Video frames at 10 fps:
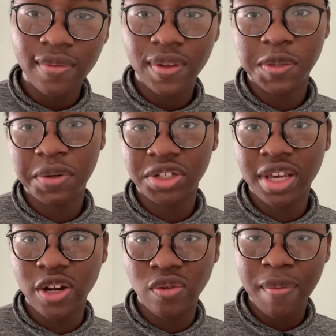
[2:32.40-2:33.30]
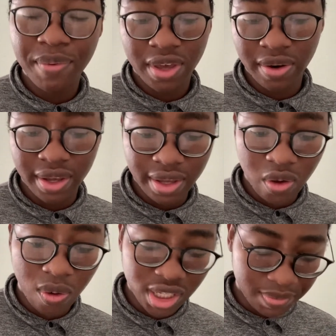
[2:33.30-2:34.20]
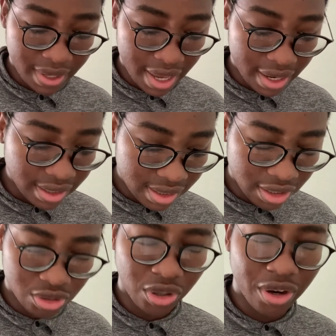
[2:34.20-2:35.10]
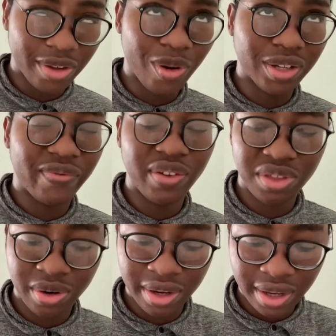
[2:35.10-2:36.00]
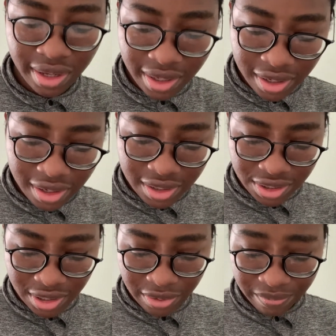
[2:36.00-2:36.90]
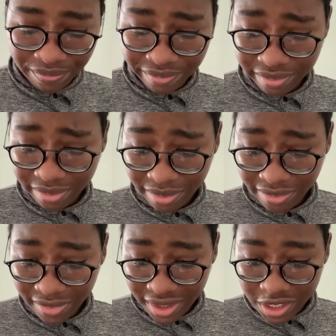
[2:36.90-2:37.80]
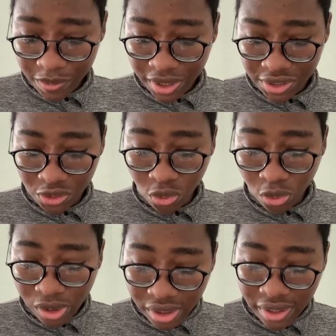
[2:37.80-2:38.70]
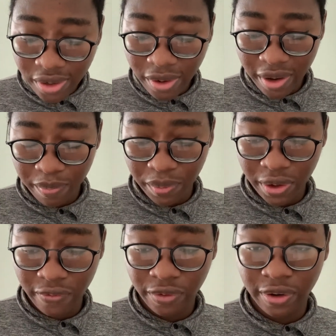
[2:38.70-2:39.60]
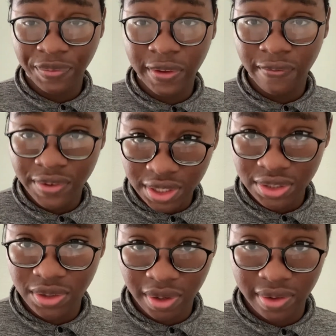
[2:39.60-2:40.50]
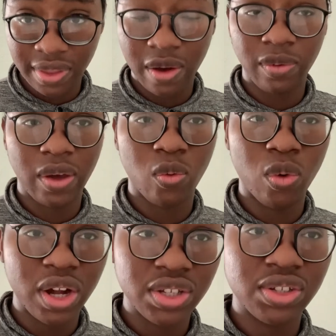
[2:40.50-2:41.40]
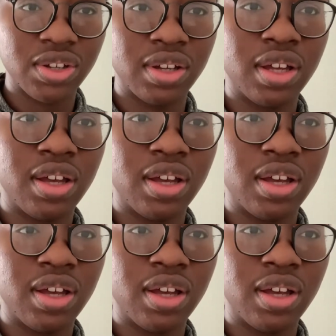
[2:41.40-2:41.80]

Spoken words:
especially in rep theory in quantum mechanics, in quantum field theory. So this book is a really great book for the physics student that like wants to